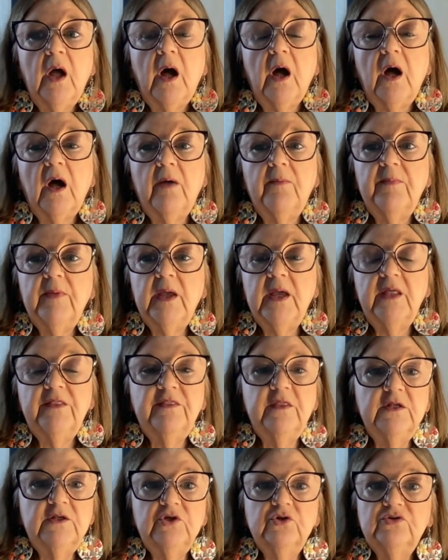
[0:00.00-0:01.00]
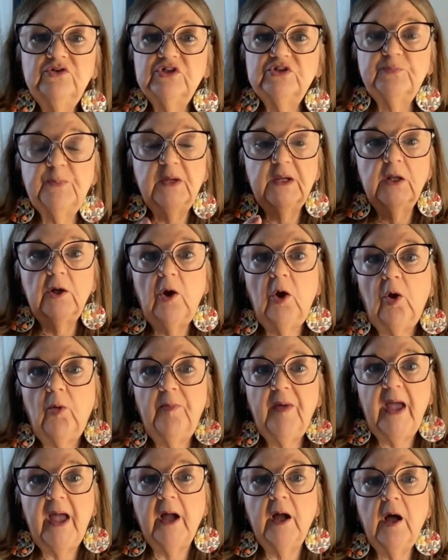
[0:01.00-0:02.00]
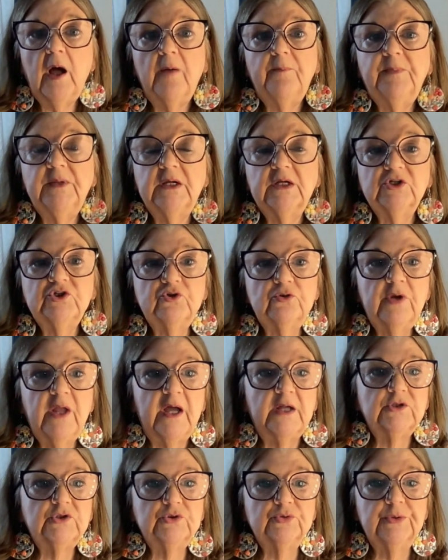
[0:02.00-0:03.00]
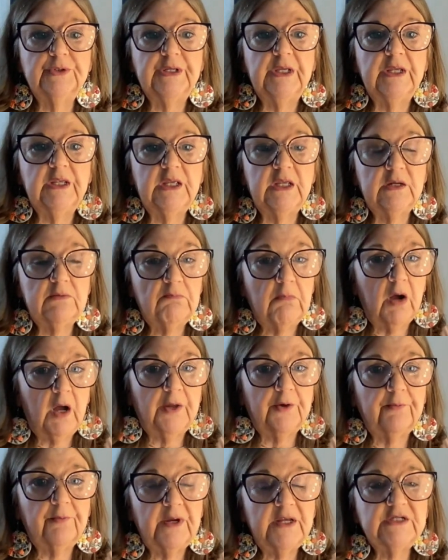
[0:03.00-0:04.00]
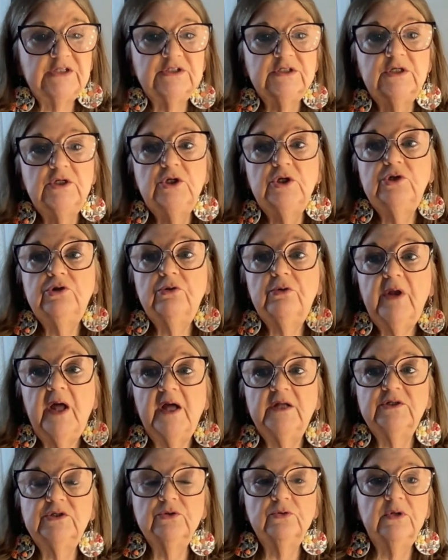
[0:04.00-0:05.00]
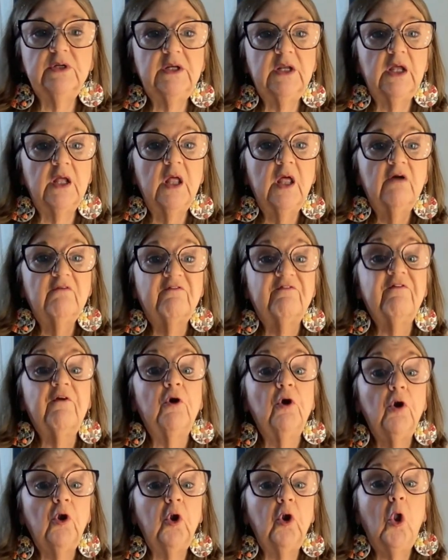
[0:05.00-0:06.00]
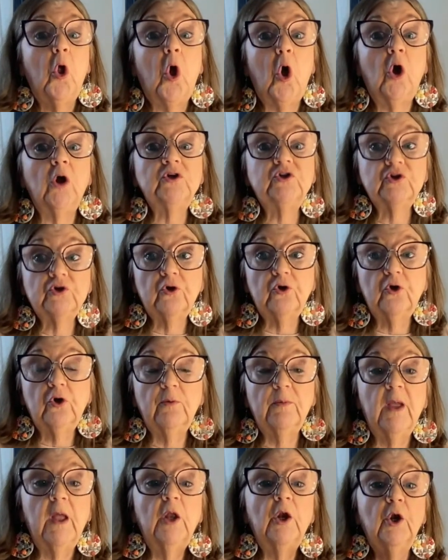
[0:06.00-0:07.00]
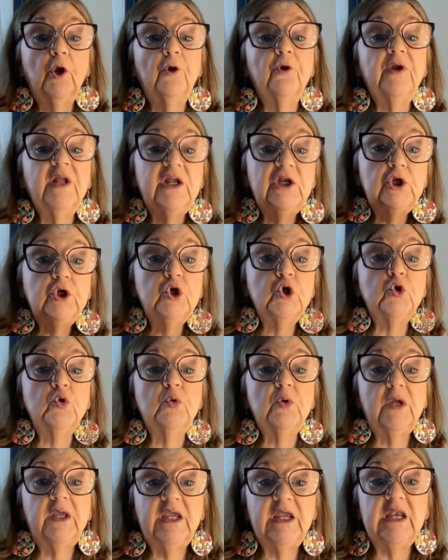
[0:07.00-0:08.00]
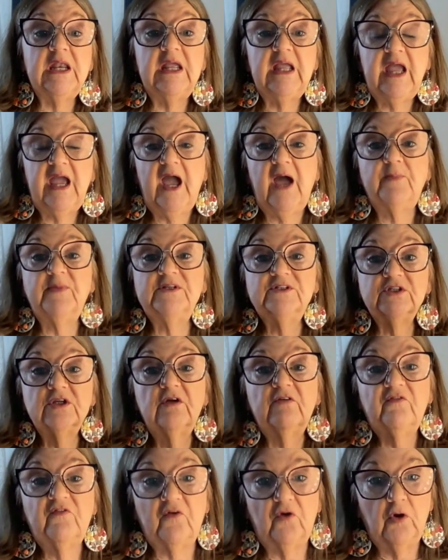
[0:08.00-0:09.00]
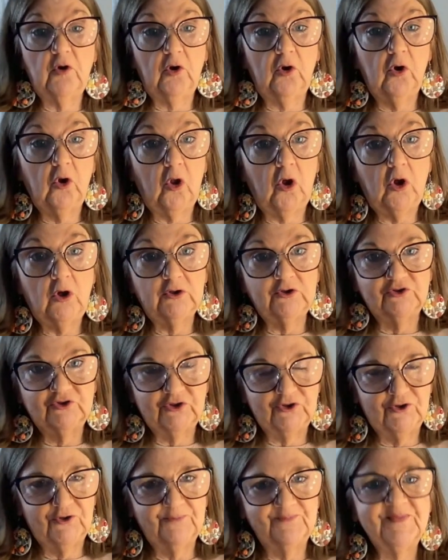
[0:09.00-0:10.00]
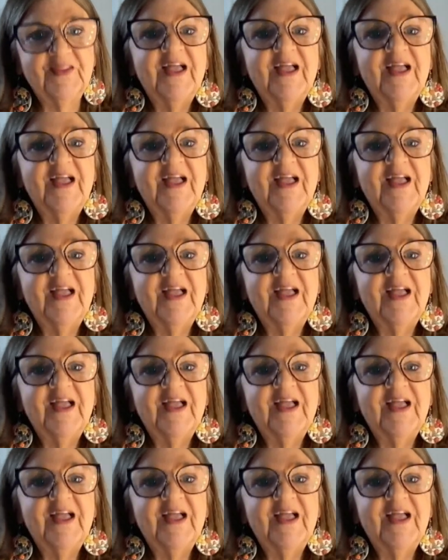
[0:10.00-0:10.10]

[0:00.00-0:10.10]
And then you just pick it all back up because you're not doing it in moderation, and you're not doing it for long term, learning new eating habits for long term.